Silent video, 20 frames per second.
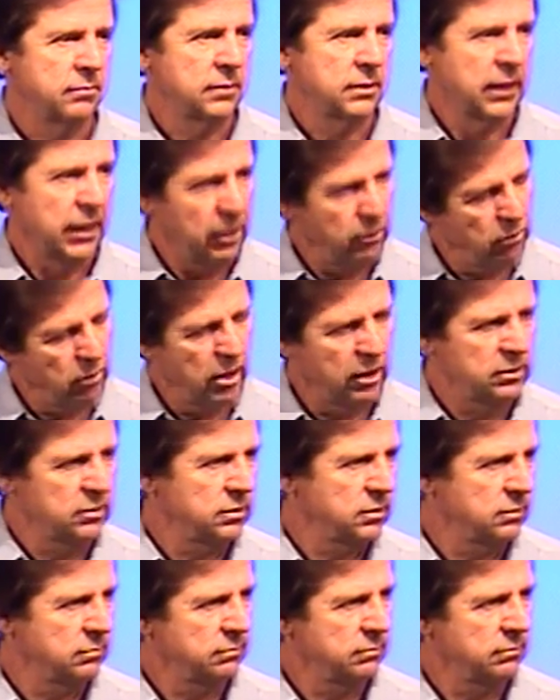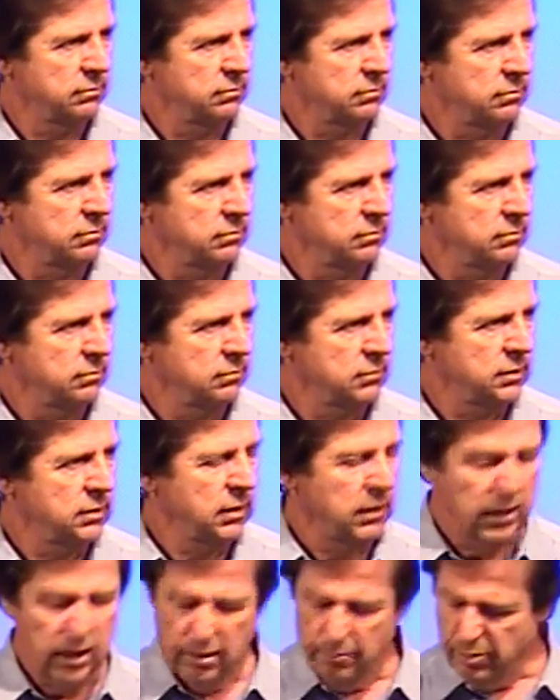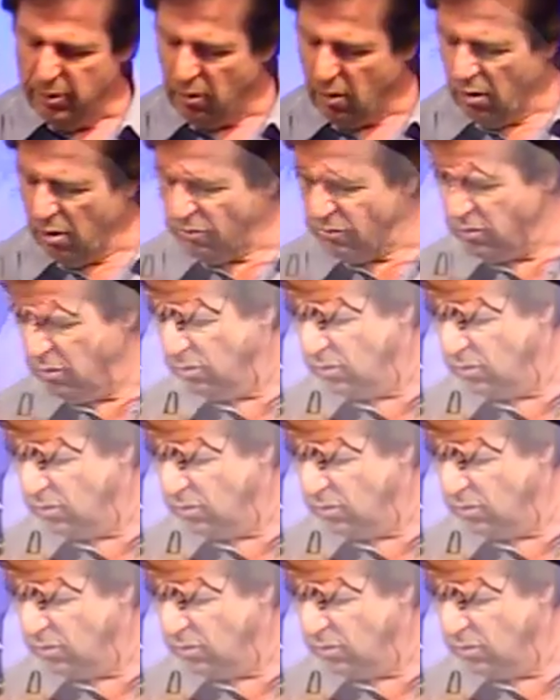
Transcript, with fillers: And he runs. But also,